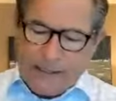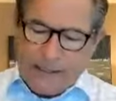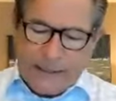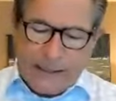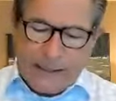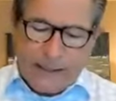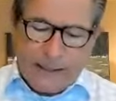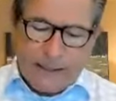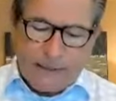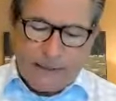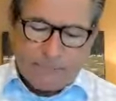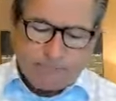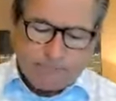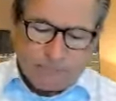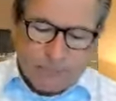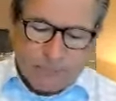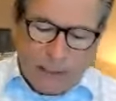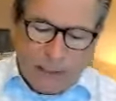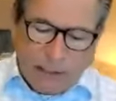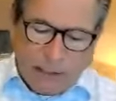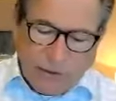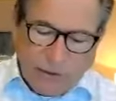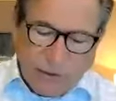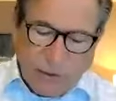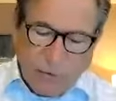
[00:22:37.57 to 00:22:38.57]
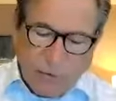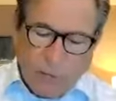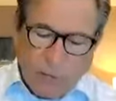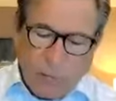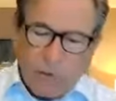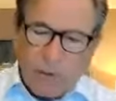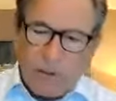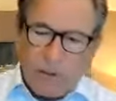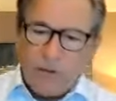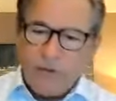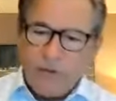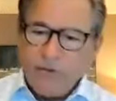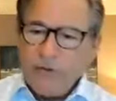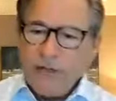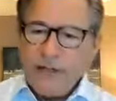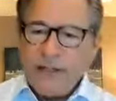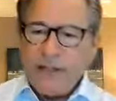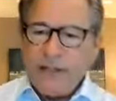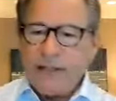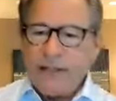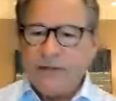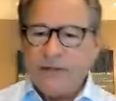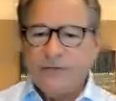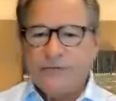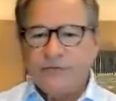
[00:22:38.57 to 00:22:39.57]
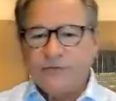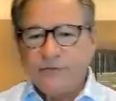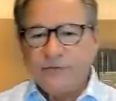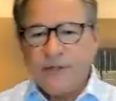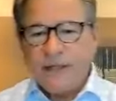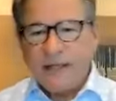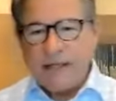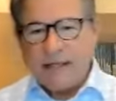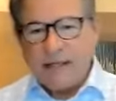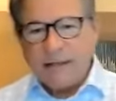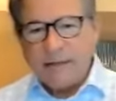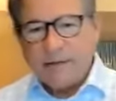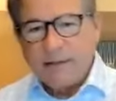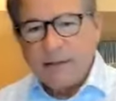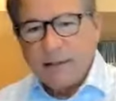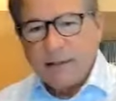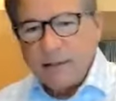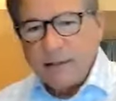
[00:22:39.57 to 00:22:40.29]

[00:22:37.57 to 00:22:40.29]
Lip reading: one of the things that